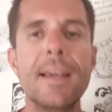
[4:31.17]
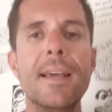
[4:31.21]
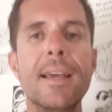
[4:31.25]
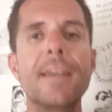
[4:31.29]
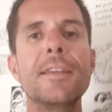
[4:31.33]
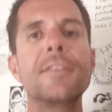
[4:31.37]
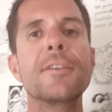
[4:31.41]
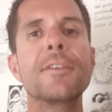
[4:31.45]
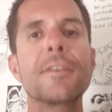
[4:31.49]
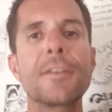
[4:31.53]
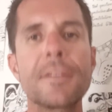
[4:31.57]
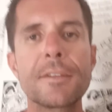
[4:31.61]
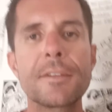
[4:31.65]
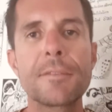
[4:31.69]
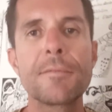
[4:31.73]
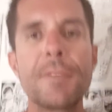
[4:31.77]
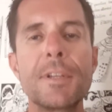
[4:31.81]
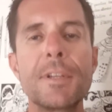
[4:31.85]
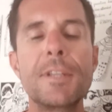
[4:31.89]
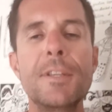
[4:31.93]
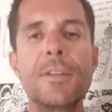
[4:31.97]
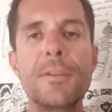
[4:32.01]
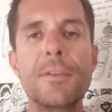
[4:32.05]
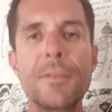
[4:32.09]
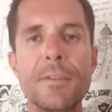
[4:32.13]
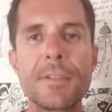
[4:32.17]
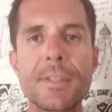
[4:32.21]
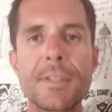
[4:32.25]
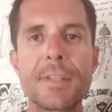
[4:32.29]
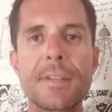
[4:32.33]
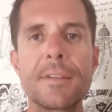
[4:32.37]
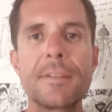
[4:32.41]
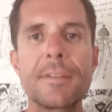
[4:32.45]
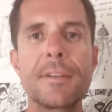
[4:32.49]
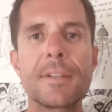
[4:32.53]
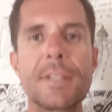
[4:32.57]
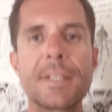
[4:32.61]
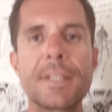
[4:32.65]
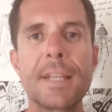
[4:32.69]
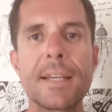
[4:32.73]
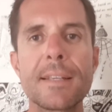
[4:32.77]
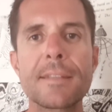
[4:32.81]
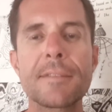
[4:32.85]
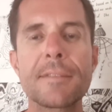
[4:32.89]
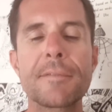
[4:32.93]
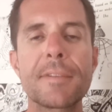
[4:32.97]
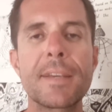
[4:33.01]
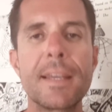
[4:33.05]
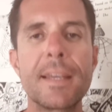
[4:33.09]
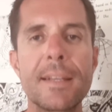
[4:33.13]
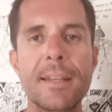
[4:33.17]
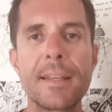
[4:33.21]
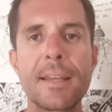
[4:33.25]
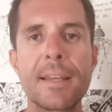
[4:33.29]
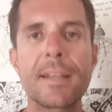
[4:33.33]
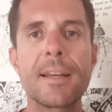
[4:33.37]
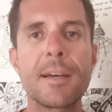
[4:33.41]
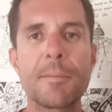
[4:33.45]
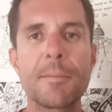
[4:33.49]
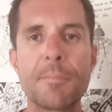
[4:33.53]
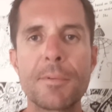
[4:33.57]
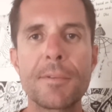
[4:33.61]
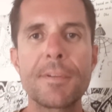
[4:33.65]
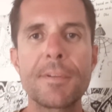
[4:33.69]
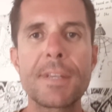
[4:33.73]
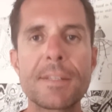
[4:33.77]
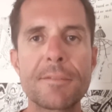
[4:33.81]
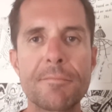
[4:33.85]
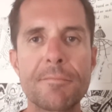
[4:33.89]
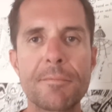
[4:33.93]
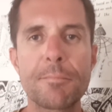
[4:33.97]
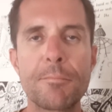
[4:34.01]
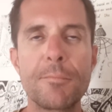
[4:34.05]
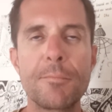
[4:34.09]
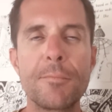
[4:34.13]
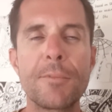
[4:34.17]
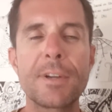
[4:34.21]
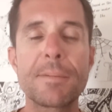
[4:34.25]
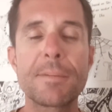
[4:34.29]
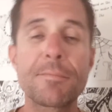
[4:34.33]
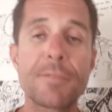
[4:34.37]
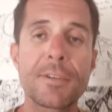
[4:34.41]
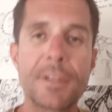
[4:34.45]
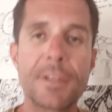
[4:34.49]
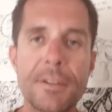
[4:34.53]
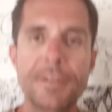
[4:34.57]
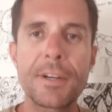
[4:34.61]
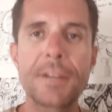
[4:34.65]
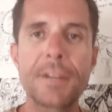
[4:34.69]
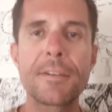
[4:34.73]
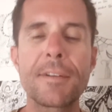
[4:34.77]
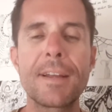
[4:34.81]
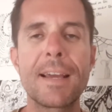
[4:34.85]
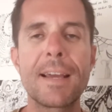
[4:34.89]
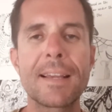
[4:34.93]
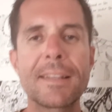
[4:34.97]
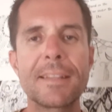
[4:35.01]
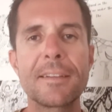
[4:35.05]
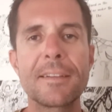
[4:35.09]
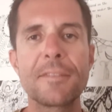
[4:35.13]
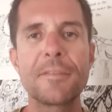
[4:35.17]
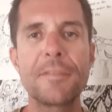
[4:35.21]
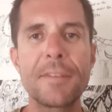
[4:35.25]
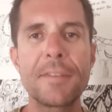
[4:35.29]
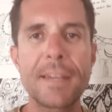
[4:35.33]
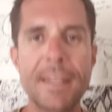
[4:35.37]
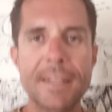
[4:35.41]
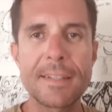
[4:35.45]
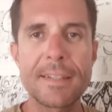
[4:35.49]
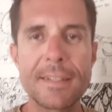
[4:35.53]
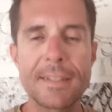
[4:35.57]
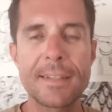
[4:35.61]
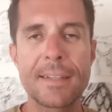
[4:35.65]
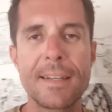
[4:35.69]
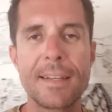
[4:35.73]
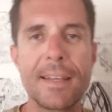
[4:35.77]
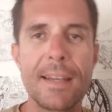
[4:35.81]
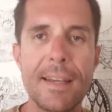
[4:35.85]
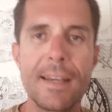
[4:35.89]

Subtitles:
you're going to reduce your chance of getting an upper respiratory tract infection.